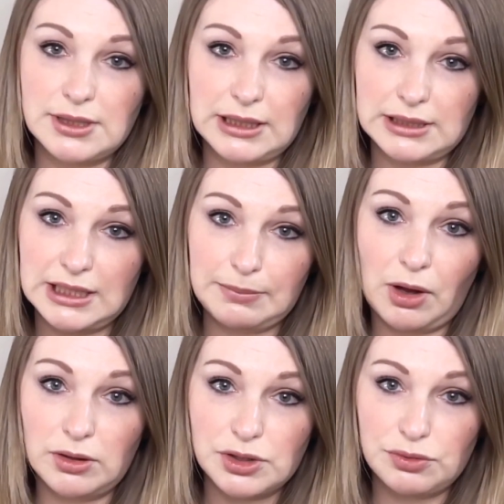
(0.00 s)
the Tim
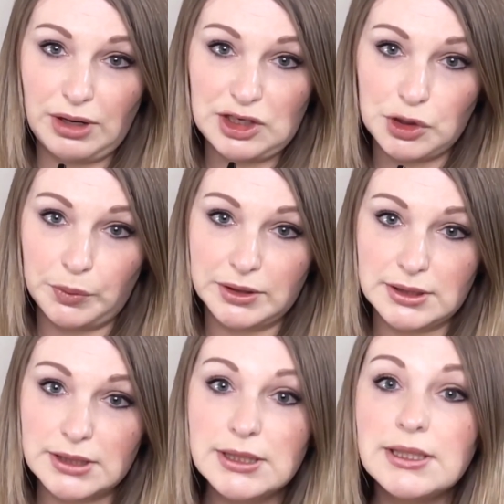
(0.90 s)
Holtz Ranger
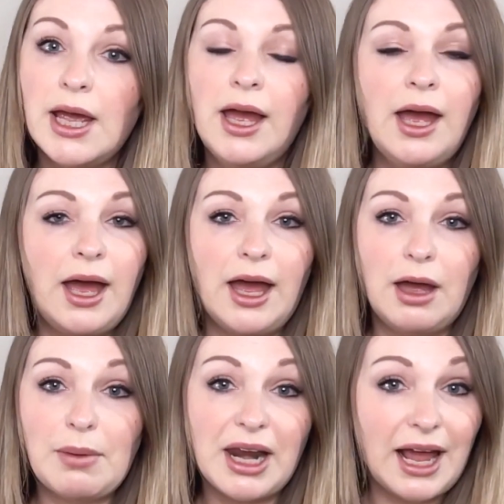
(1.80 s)
ones,
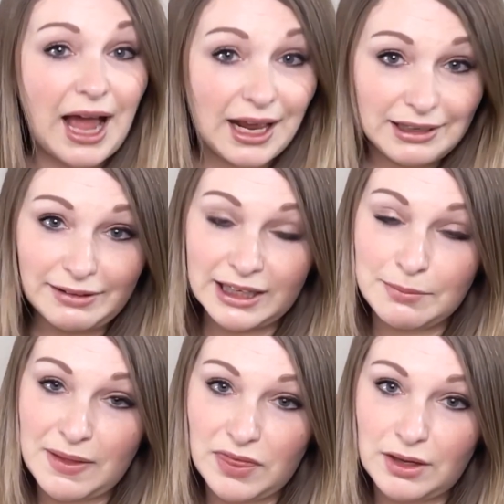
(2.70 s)
and I highly
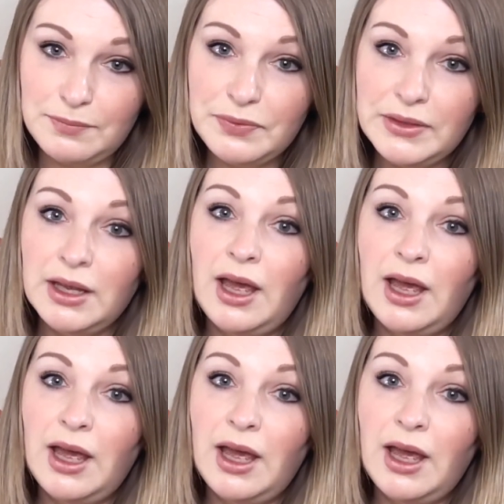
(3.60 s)
recommend them.